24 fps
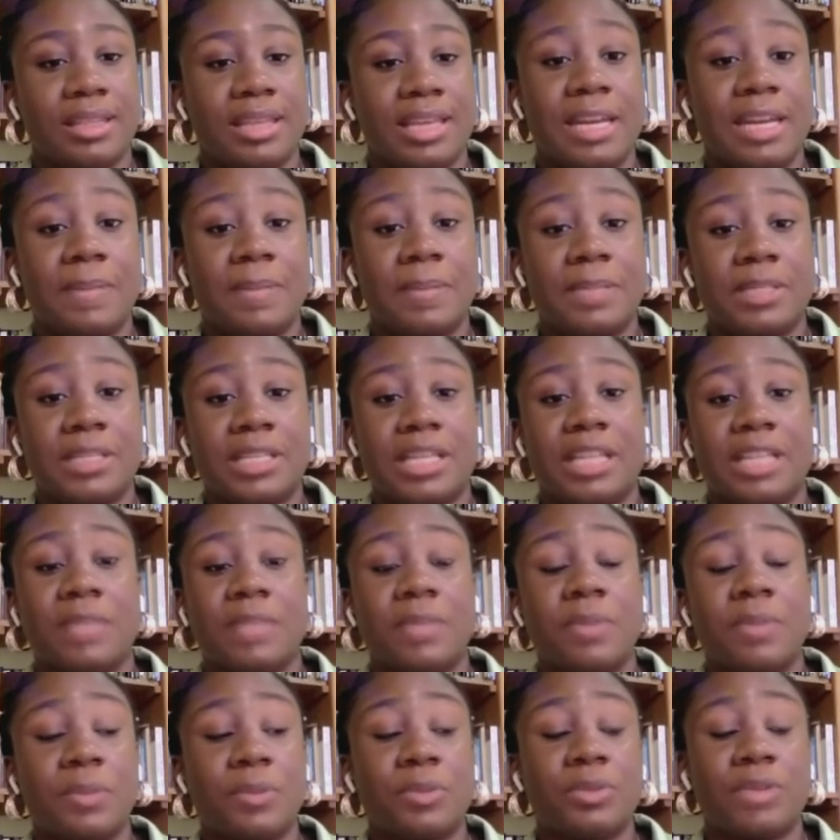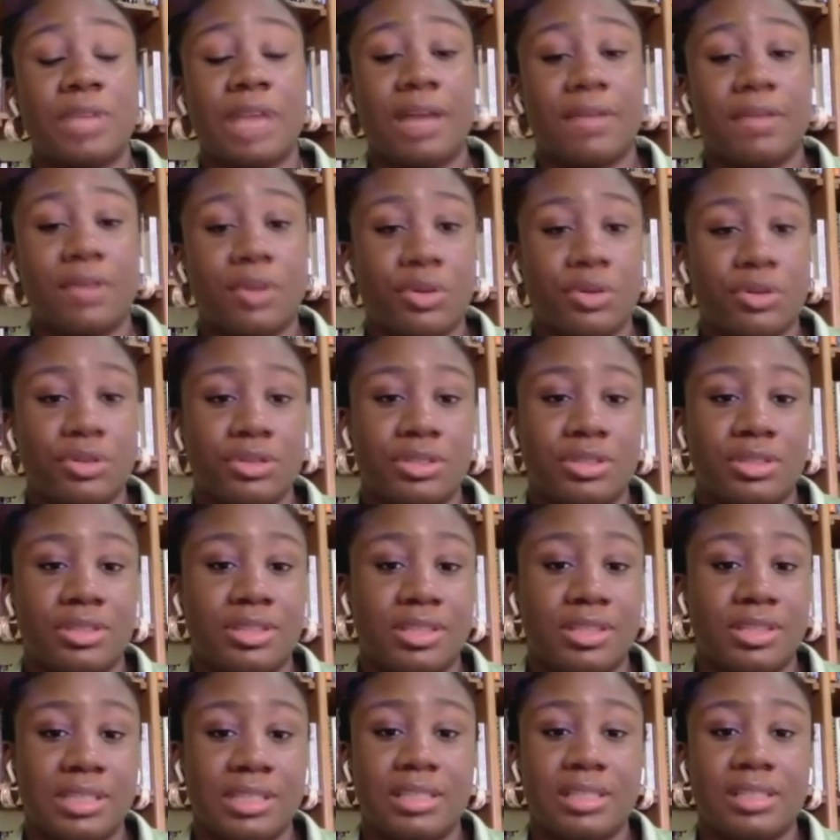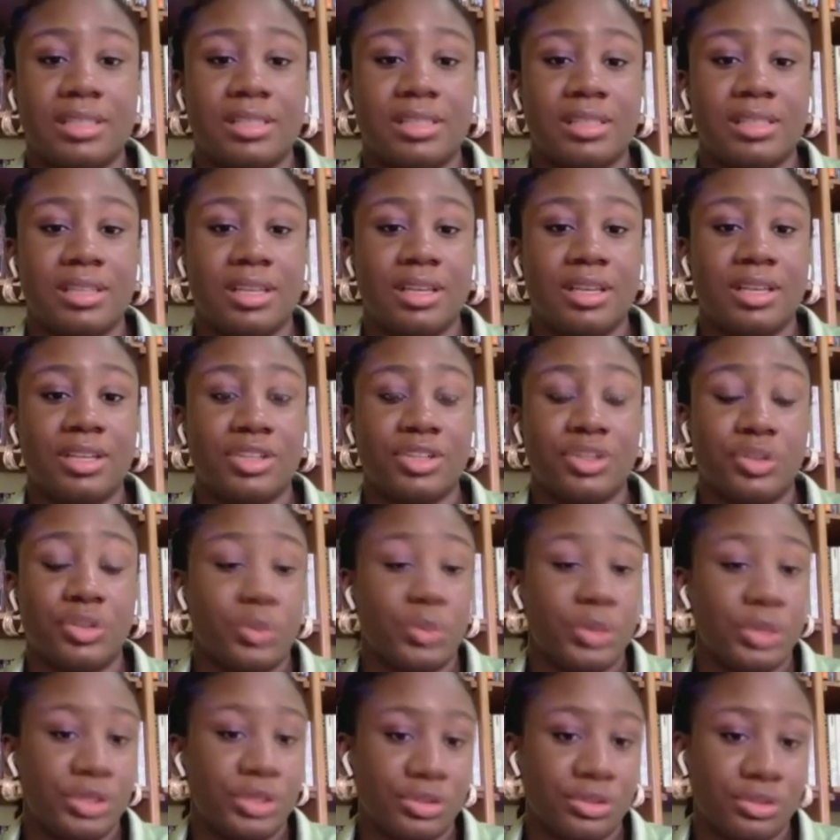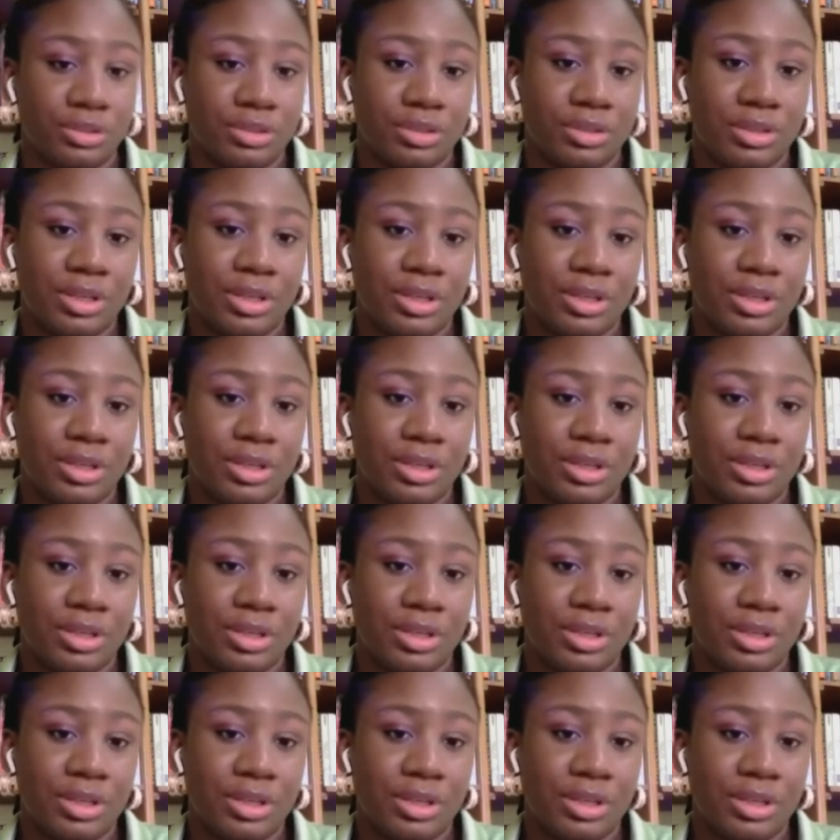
the NNPC and the people that have caused this situation.